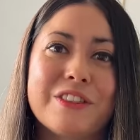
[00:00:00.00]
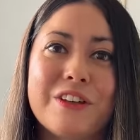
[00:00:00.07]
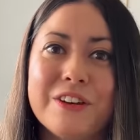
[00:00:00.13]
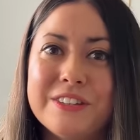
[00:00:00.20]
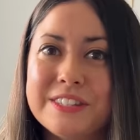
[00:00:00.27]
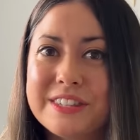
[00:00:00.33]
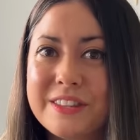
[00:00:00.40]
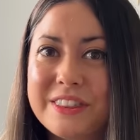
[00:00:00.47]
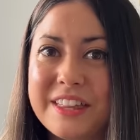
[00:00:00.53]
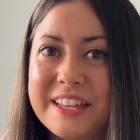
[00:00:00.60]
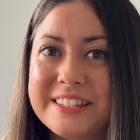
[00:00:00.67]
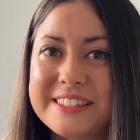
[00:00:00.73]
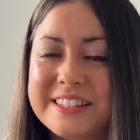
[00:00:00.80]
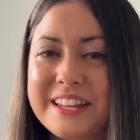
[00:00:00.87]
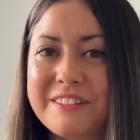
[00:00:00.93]
those are the
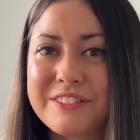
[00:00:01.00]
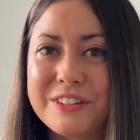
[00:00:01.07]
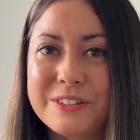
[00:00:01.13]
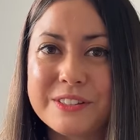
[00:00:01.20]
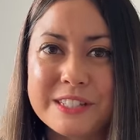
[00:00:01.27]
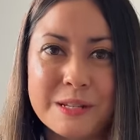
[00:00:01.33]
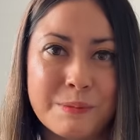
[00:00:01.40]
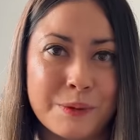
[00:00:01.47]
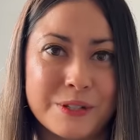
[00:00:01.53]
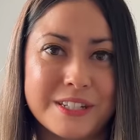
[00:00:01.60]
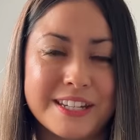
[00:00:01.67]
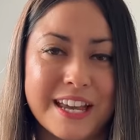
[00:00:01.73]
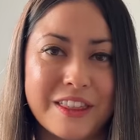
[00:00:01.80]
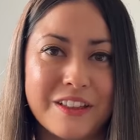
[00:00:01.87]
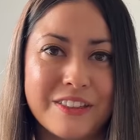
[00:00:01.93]
things that I've used to put
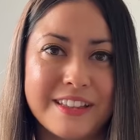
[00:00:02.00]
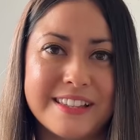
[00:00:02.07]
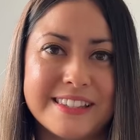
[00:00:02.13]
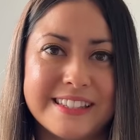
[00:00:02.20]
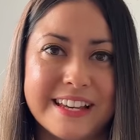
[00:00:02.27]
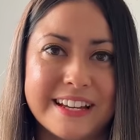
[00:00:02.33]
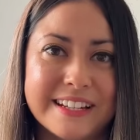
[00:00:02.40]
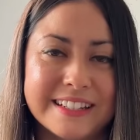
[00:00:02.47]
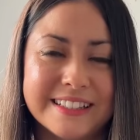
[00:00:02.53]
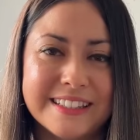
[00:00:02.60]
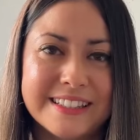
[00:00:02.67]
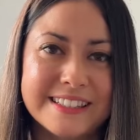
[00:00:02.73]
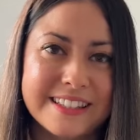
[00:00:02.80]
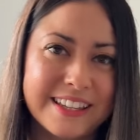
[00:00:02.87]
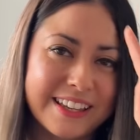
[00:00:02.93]
together these
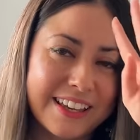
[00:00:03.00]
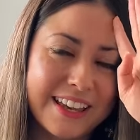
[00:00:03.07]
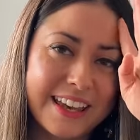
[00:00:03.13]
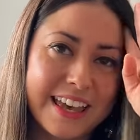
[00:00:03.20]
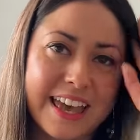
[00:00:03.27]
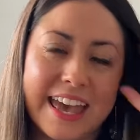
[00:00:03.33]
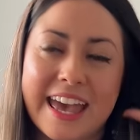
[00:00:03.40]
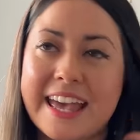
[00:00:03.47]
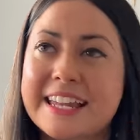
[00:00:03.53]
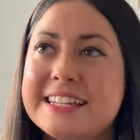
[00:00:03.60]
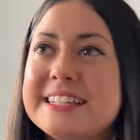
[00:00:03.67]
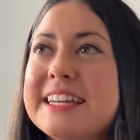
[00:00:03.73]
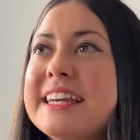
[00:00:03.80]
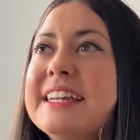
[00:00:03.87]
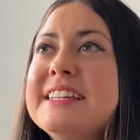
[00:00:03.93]
yarns.
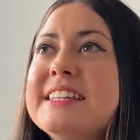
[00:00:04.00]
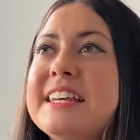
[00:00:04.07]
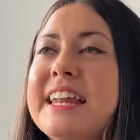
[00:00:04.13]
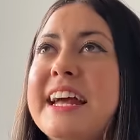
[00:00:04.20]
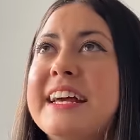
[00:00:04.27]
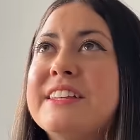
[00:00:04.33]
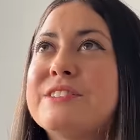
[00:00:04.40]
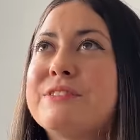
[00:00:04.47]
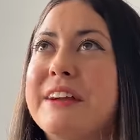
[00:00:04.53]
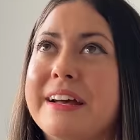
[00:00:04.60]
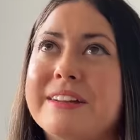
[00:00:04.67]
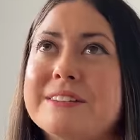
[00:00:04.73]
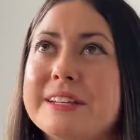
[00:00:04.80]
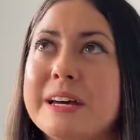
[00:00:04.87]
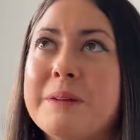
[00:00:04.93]
And in today's
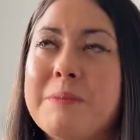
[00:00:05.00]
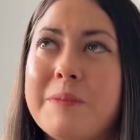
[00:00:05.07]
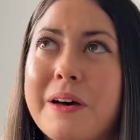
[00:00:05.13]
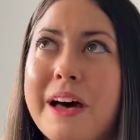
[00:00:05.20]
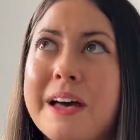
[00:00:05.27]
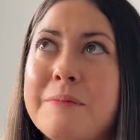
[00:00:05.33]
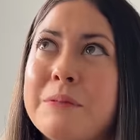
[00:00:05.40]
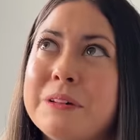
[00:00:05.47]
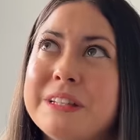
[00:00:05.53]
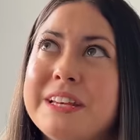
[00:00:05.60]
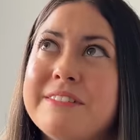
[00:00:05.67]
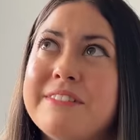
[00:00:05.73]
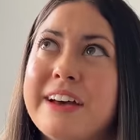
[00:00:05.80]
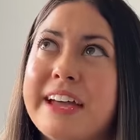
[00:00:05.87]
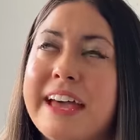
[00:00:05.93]
roundup, I
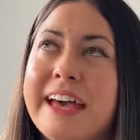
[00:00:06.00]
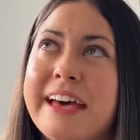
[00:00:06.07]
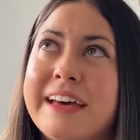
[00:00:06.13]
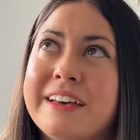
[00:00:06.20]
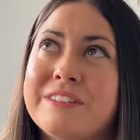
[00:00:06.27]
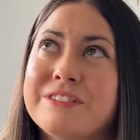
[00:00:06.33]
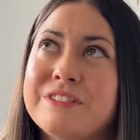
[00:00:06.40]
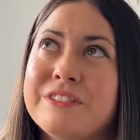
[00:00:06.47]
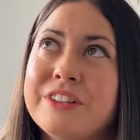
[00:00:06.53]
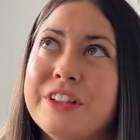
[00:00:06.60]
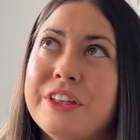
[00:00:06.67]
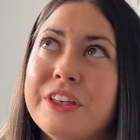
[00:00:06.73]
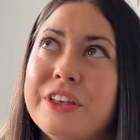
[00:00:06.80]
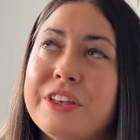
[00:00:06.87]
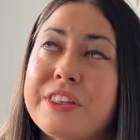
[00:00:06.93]
believe I have
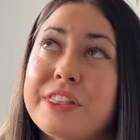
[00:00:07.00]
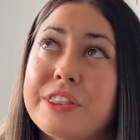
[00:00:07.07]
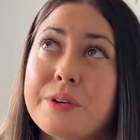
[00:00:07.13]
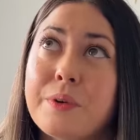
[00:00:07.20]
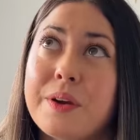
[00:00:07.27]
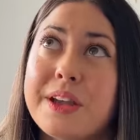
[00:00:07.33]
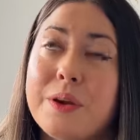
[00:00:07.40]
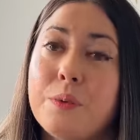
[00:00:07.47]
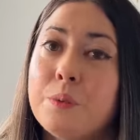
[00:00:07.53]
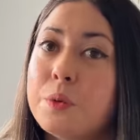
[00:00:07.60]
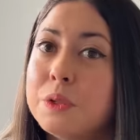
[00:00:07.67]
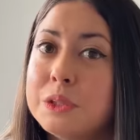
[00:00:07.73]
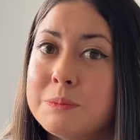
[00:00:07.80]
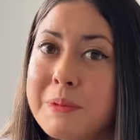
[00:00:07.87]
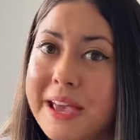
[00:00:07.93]
three
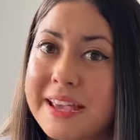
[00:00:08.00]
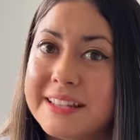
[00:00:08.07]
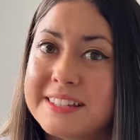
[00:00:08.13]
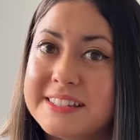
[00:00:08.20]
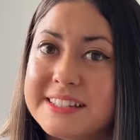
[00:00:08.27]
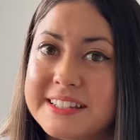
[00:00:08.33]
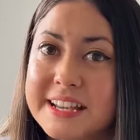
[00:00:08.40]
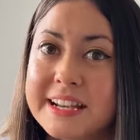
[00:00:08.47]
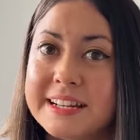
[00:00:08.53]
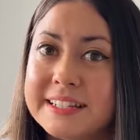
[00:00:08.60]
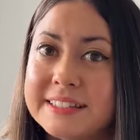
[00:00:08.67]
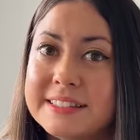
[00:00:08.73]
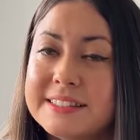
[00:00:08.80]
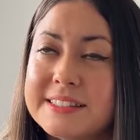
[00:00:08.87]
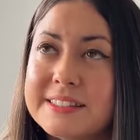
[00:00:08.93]
wool-based
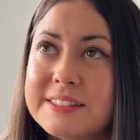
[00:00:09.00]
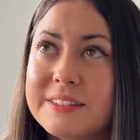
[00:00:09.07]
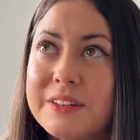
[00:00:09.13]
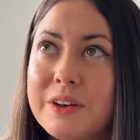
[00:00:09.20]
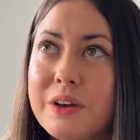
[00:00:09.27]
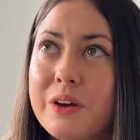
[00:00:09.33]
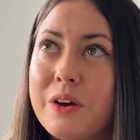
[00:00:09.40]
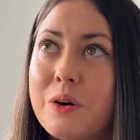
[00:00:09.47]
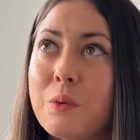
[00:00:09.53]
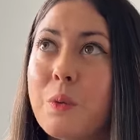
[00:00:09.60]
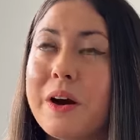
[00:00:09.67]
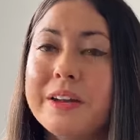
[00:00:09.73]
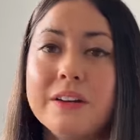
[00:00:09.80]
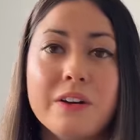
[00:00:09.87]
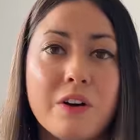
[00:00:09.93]
yarns,
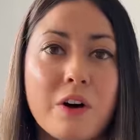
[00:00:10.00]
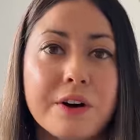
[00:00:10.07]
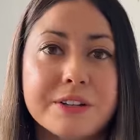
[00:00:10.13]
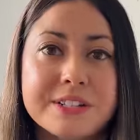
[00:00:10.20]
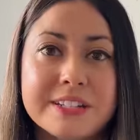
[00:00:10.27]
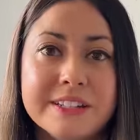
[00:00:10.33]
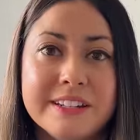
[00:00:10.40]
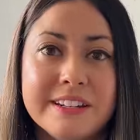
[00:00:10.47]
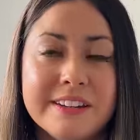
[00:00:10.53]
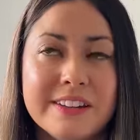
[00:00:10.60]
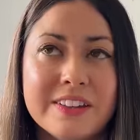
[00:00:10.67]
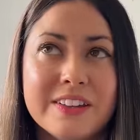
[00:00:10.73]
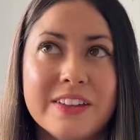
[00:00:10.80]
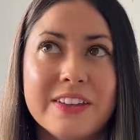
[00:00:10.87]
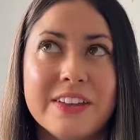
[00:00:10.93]
one cotton,
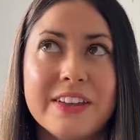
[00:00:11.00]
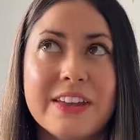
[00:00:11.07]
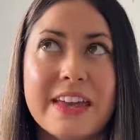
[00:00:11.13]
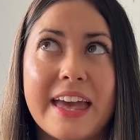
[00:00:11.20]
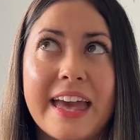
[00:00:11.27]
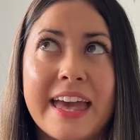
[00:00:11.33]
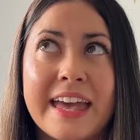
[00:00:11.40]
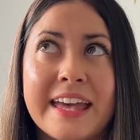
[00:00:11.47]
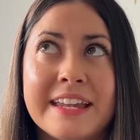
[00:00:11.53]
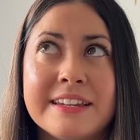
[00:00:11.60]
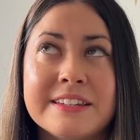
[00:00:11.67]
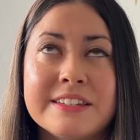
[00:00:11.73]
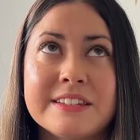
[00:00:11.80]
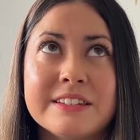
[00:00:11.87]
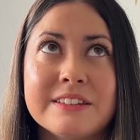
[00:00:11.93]

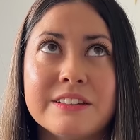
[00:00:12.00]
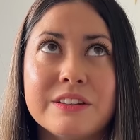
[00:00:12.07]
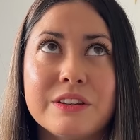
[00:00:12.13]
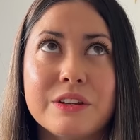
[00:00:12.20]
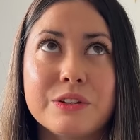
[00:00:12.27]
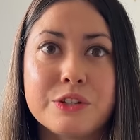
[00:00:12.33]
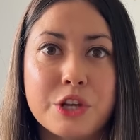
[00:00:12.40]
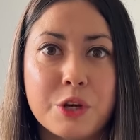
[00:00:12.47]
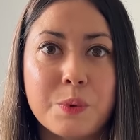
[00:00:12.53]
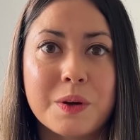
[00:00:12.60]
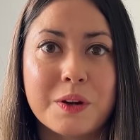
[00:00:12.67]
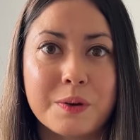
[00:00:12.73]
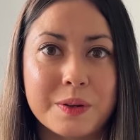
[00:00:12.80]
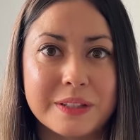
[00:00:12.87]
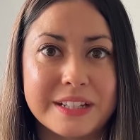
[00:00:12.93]
and two
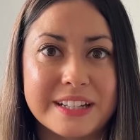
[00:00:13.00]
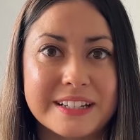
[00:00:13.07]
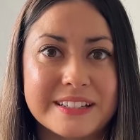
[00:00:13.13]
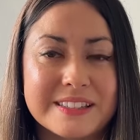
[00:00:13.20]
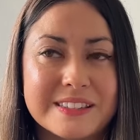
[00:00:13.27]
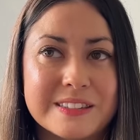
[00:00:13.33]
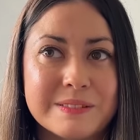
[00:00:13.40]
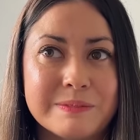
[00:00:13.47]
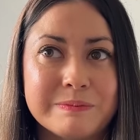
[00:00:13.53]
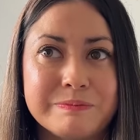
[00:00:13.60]
acrylics.